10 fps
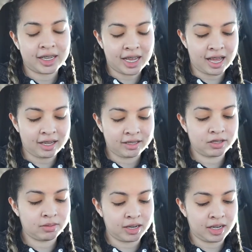Yeah, I
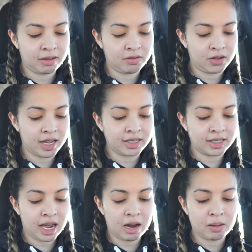just wanted to give you
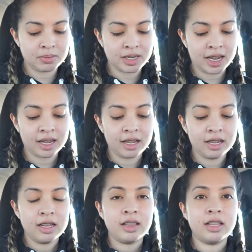guys that
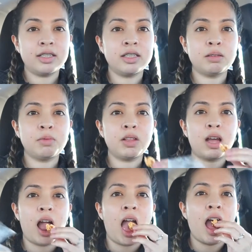update. This is some of
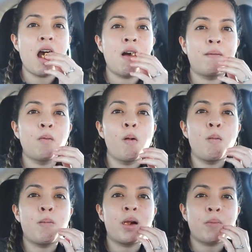
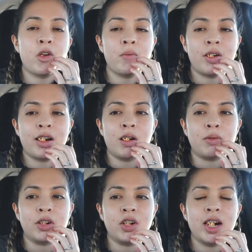the popcorn we got at
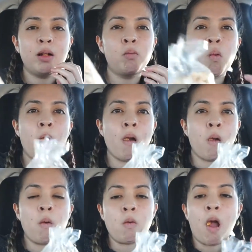work crew.
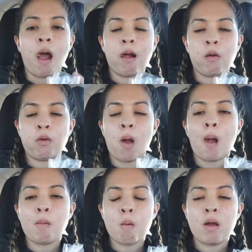So
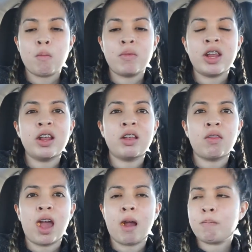I'm going to be
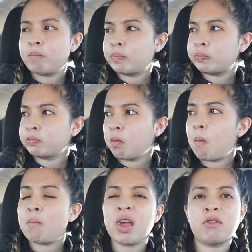eating that.
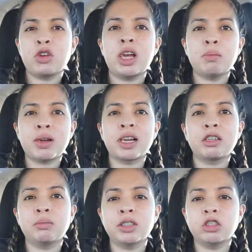I'll have to head back
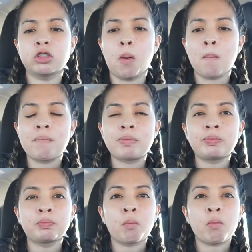in a minute, so
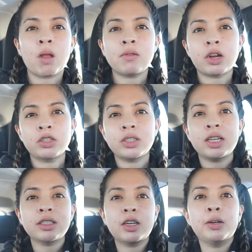talk to you
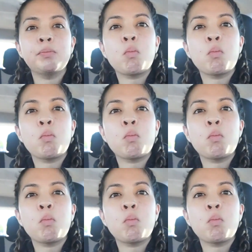guys later.